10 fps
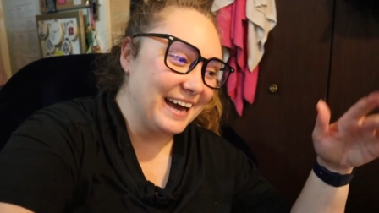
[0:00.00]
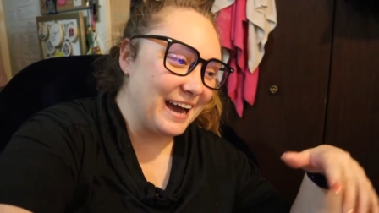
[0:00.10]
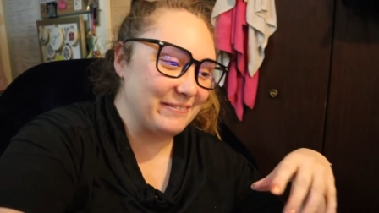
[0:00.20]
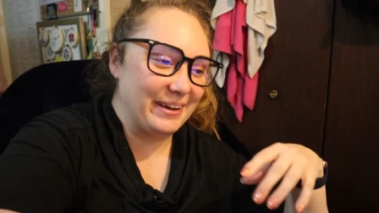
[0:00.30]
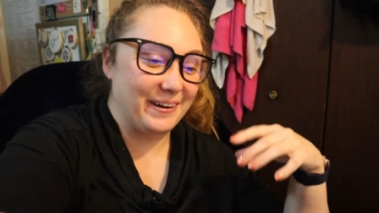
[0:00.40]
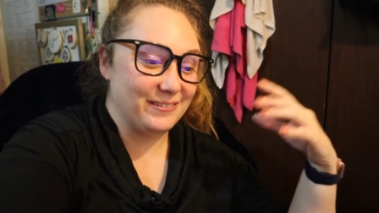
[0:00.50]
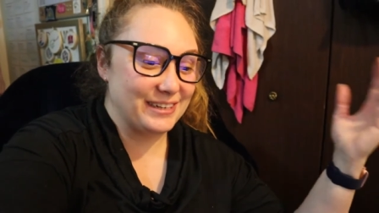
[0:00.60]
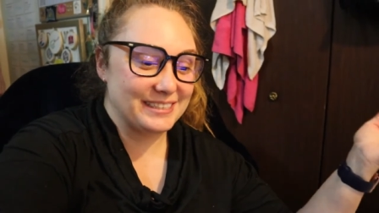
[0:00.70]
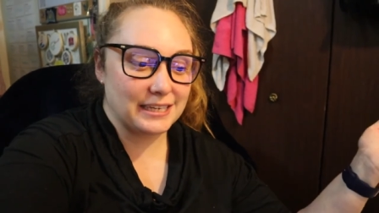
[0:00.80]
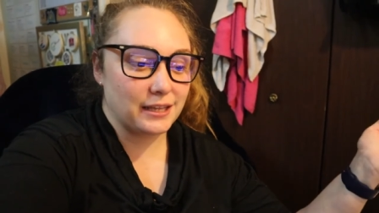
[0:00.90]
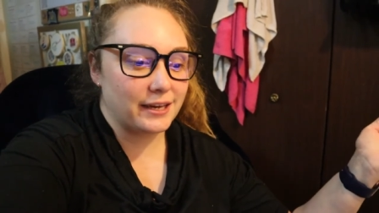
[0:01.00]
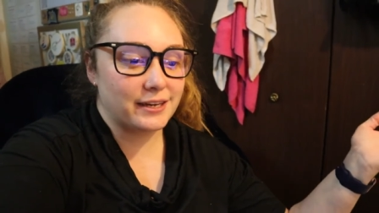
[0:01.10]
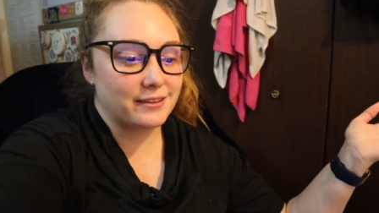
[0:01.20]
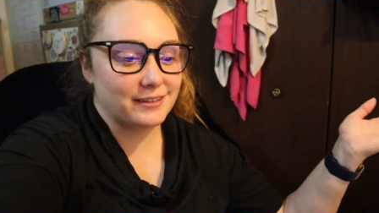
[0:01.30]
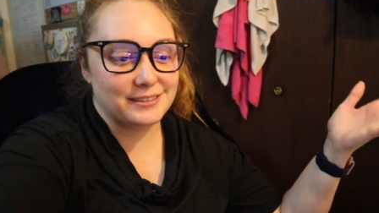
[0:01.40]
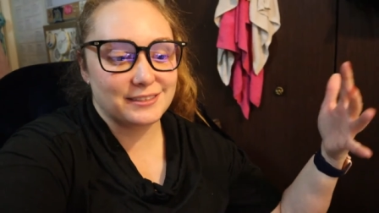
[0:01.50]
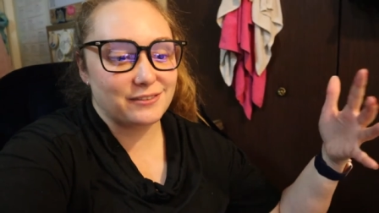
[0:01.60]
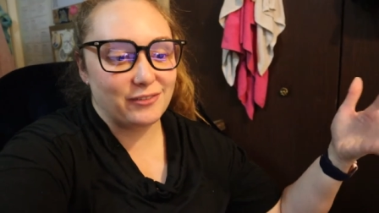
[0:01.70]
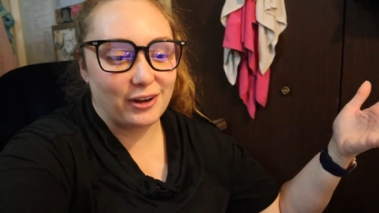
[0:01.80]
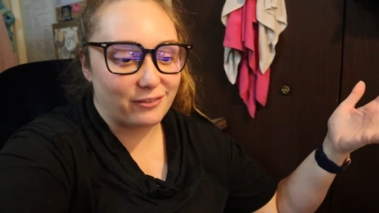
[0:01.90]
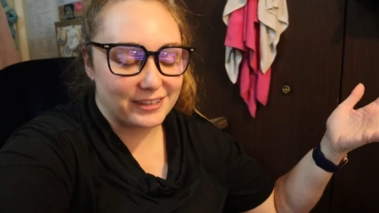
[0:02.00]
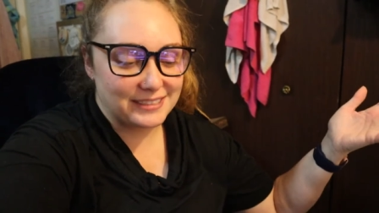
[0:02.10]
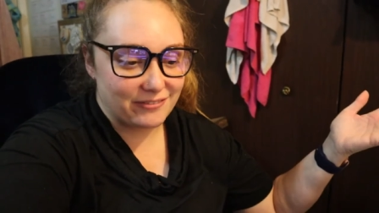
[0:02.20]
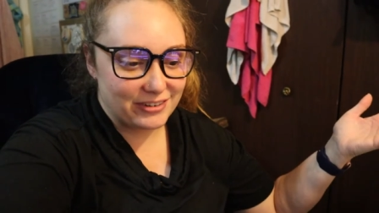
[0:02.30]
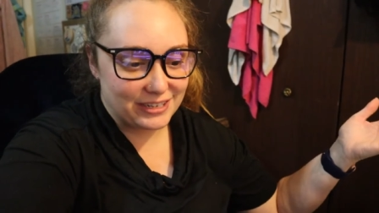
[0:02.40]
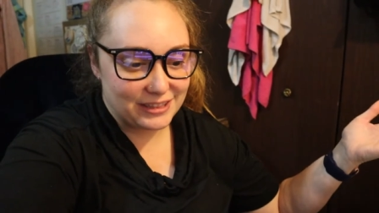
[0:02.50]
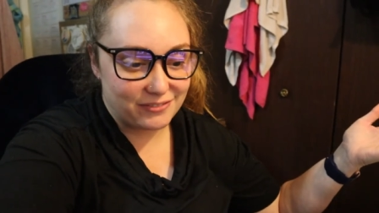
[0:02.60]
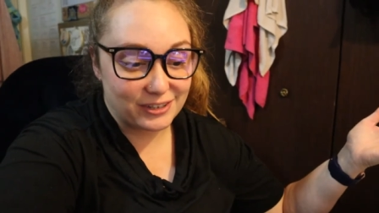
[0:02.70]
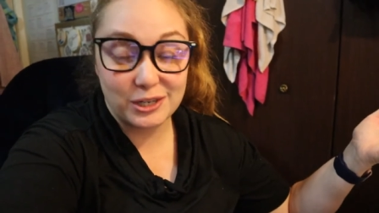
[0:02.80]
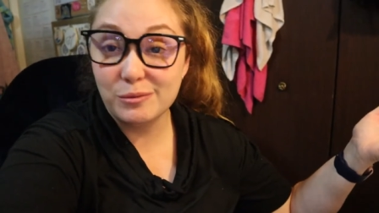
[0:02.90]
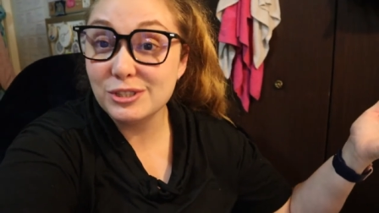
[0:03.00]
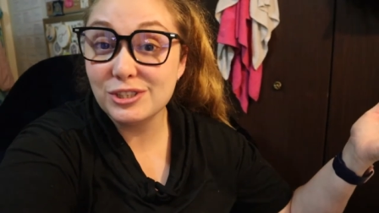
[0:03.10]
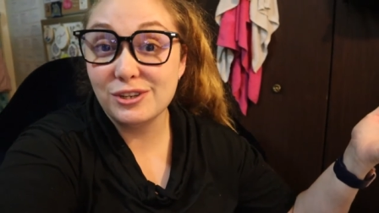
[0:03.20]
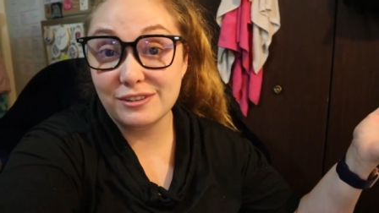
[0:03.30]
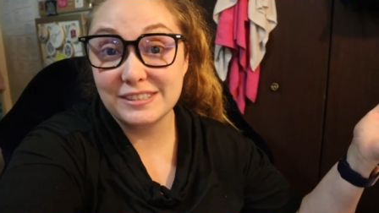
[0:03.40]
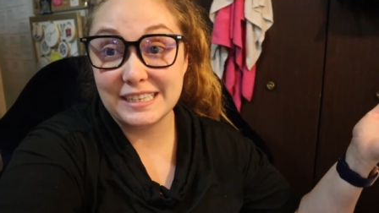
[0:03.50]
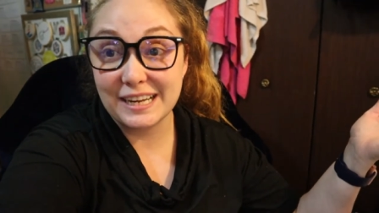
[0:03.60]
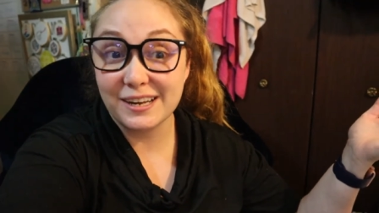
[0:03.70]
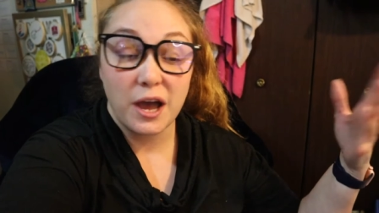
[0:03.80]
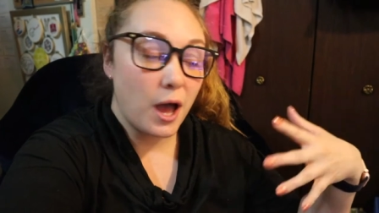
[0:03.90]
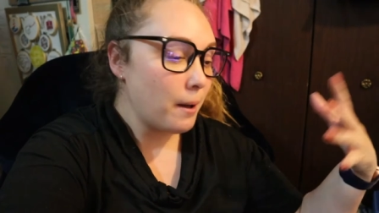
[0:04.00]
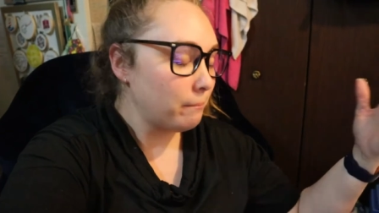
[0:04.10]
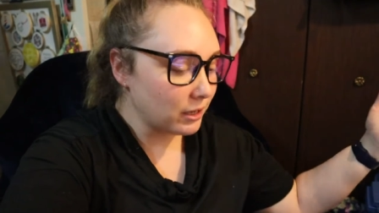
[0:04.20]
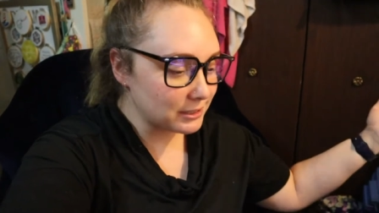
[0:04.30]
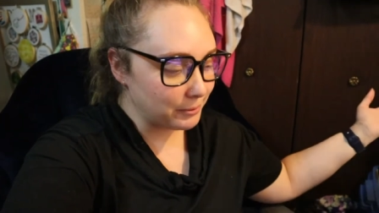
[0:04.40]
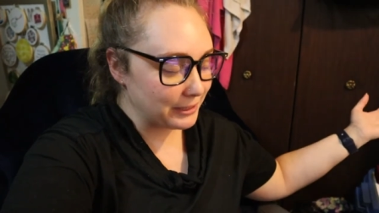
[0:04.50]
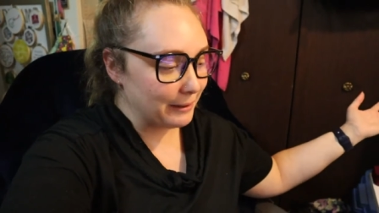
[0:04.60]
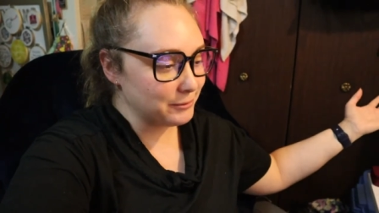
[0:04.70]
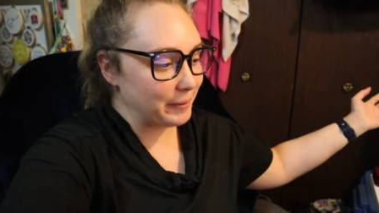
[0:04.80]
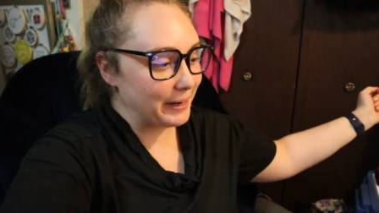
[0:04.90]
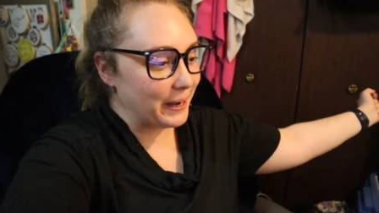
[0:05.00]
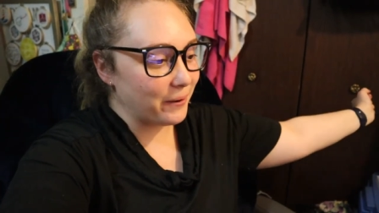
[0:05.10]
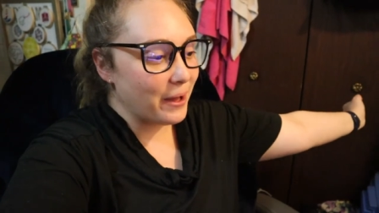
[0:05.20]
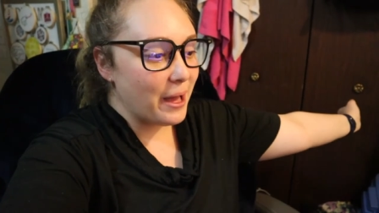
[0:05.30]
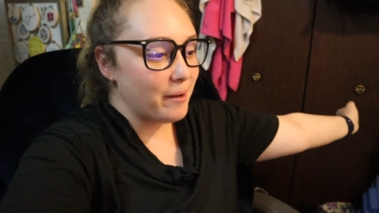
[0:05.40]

I mean, obviously, like, this is the vlog for the 17th of October, so you'll have seen it multiple times by now.